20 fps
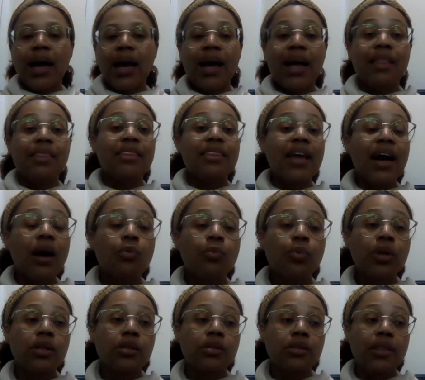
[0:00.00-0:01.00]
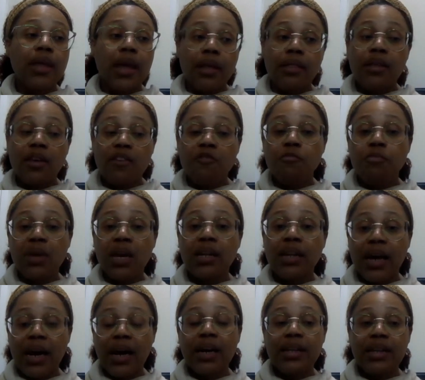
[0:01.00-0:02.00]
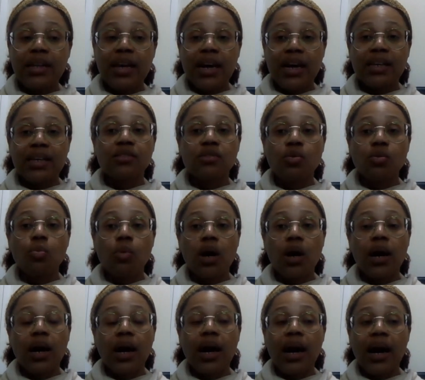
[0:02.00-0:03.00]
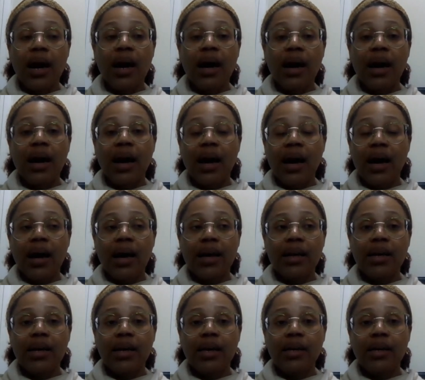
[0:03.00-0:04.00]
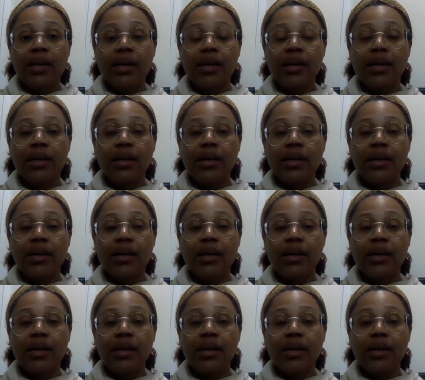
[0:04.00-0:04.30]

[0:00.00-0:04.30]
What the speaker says: And that will then give me an idea as to I